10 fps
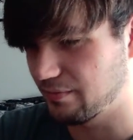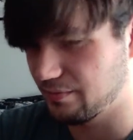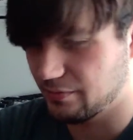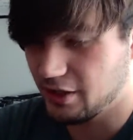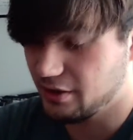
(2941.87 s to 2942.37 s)

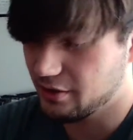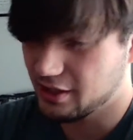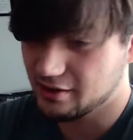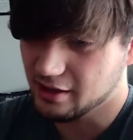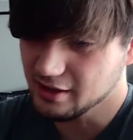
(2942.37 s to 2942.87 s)
I don't
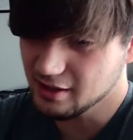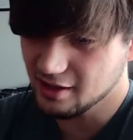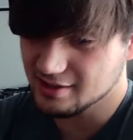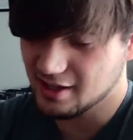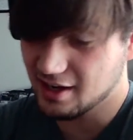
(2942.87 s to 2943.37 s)
know. I think he has
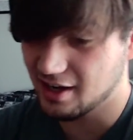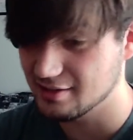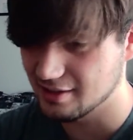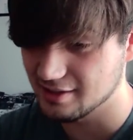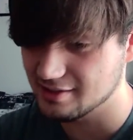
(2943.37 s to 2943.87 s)
a lot of hot takes,